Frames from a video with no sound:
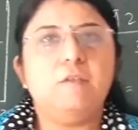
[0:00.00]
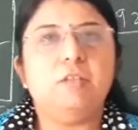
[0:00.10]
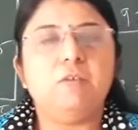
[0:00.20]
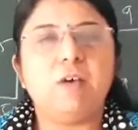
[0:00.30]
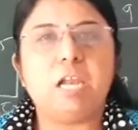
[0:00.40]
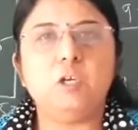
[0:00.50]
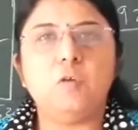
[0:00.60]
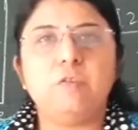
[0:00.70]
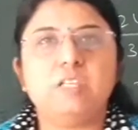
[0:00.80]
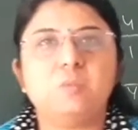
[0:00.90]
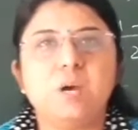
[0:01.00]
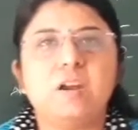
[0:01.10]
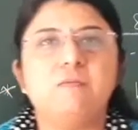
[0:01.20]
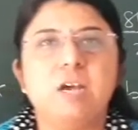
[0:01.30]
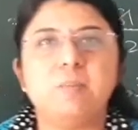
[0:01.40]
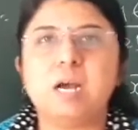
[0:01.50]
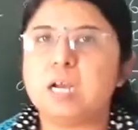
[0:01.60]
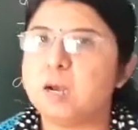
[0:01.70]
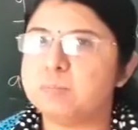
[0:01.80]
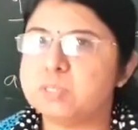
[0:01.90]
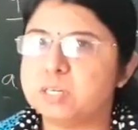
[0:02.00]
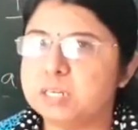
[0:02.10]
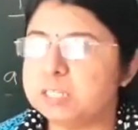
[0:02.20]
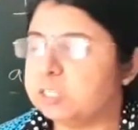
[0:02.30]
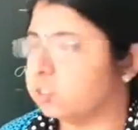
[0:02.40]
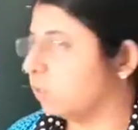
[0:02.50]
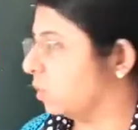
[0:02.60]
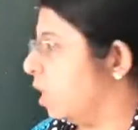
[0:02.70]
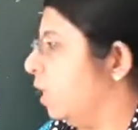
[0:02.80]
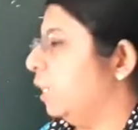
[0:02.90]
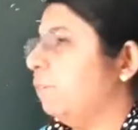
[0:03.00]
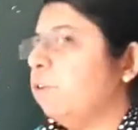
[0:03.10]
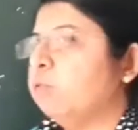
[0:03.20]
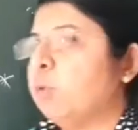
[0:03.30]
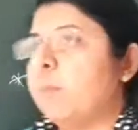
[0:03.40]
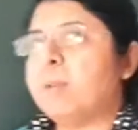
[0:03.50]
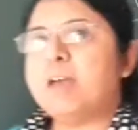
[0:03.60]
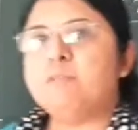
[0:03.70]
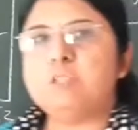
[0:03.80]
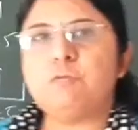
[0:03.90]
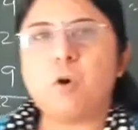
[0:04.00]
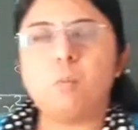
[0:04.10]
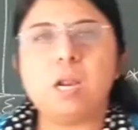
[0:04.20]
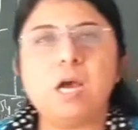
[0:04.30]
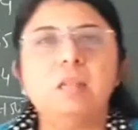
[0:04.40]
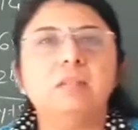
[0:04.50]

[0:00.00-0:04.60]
When the value of x bar and y bar comes in integers, then we have to apply which formula?